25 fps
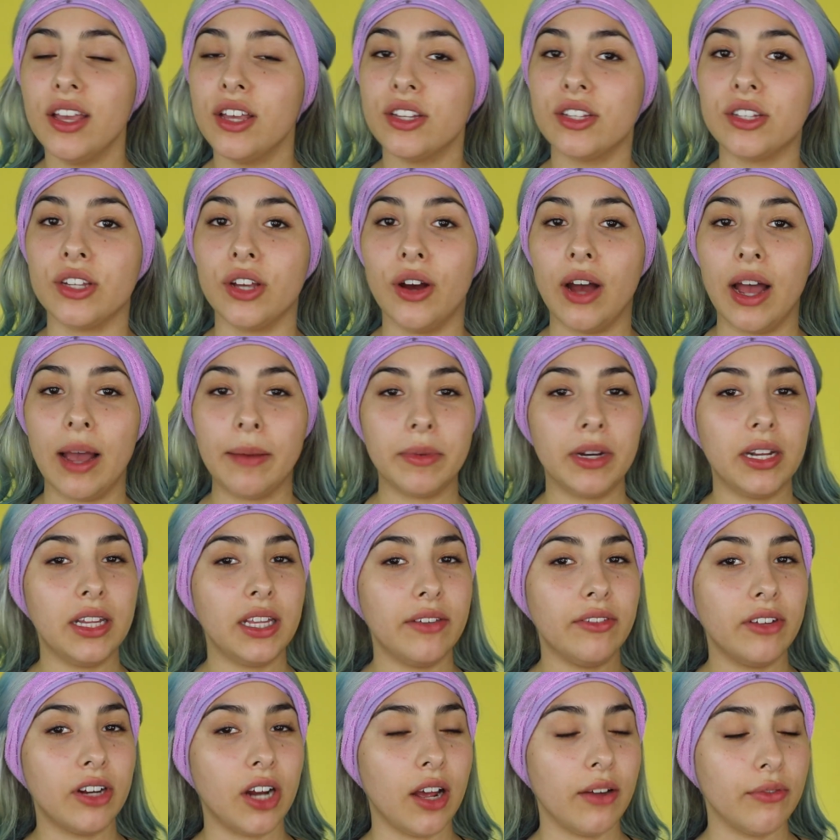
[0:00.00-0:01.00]
So I'm going to
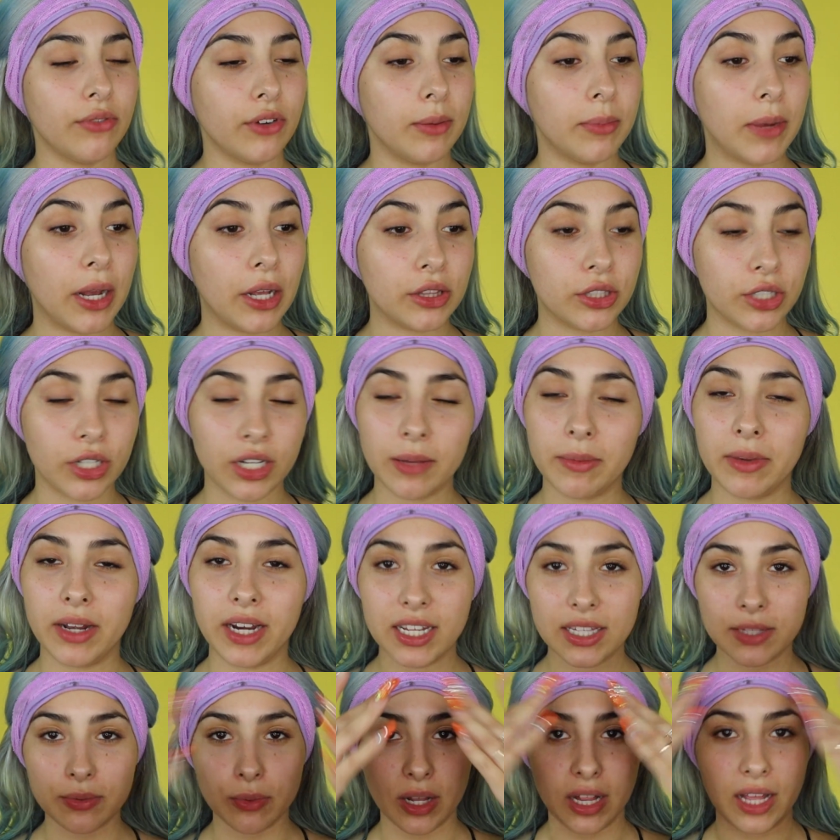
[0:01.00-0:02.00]
leave it on for about 30
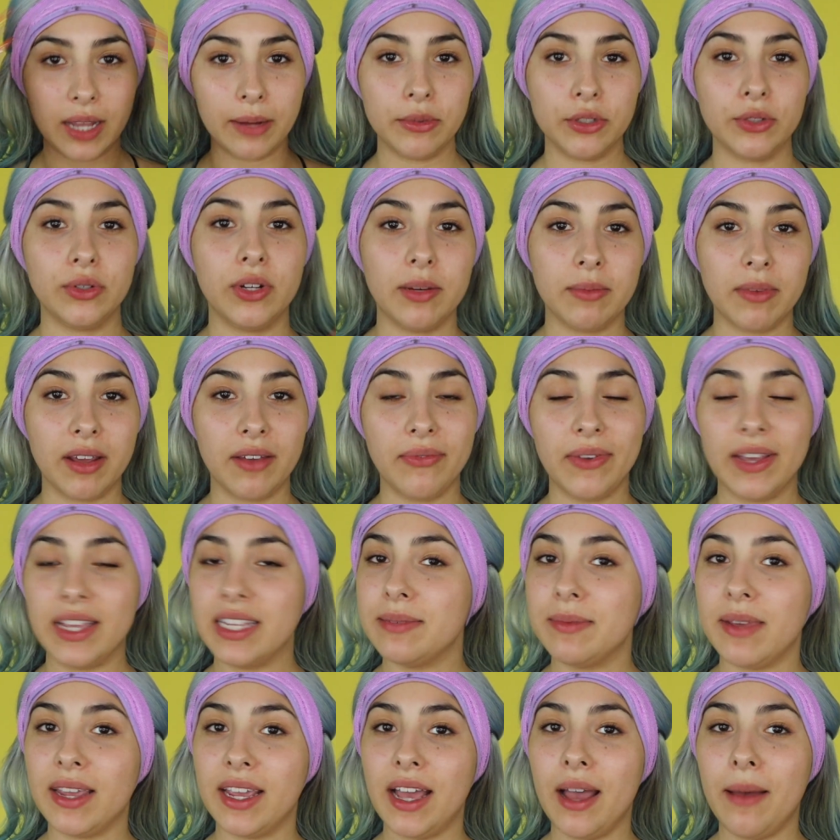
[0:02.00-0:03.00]
minutes while I'm doing my
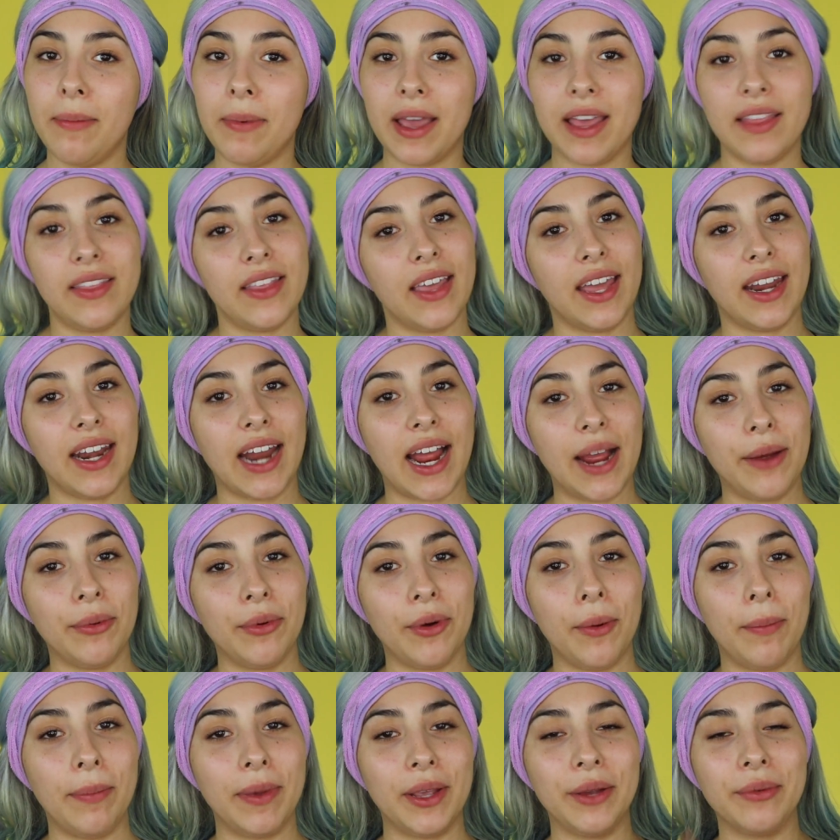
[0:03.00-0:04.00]
face makeup, and then I
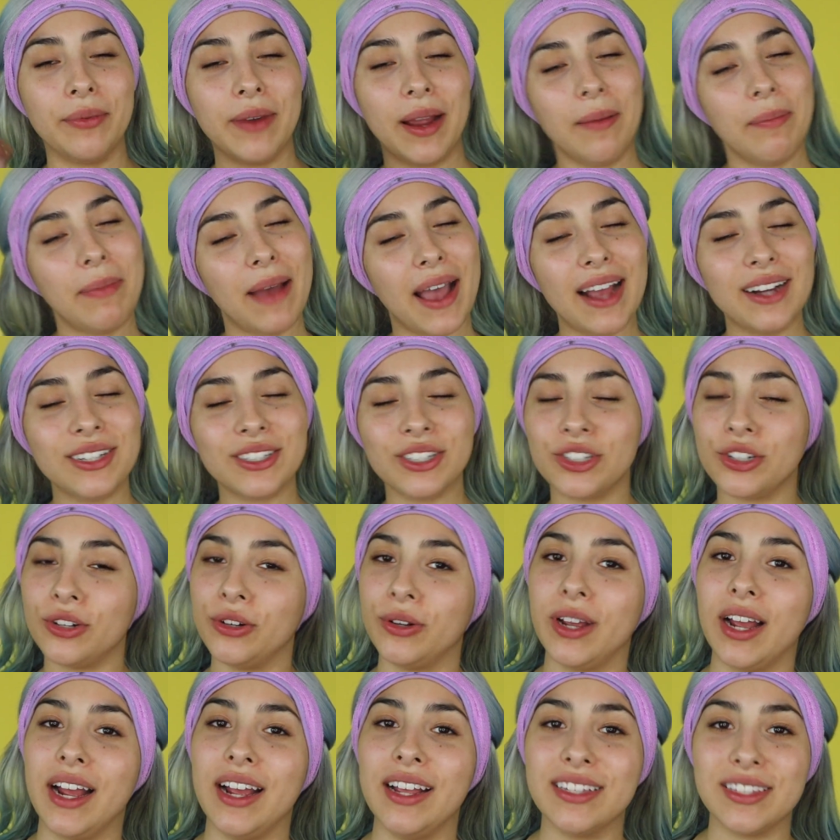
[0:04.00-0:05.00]
will be right back to show
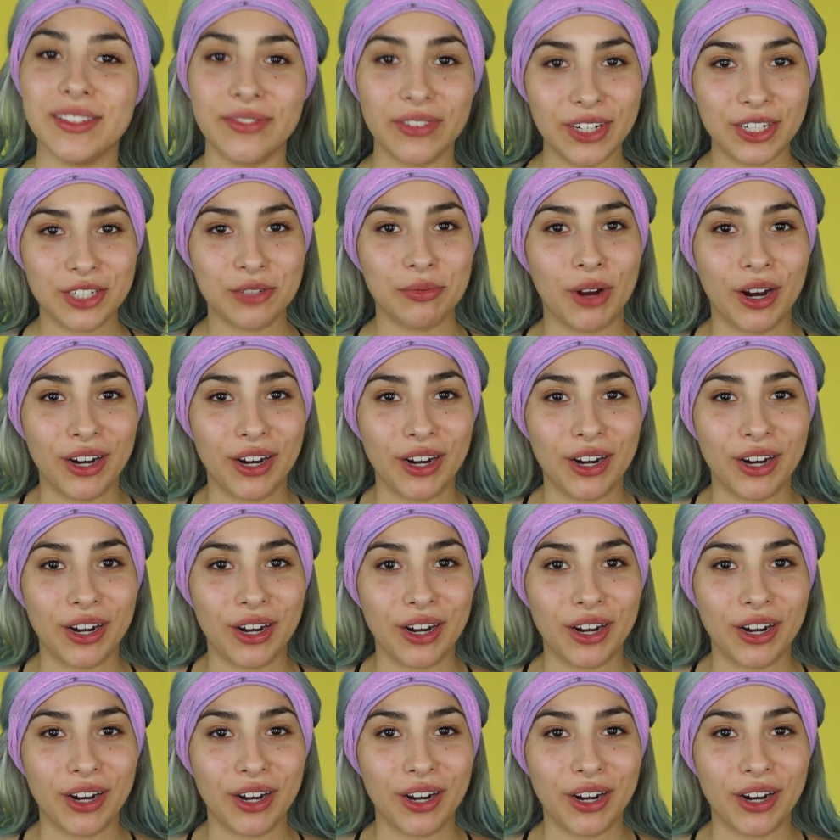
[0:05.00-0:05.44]
you guys the finished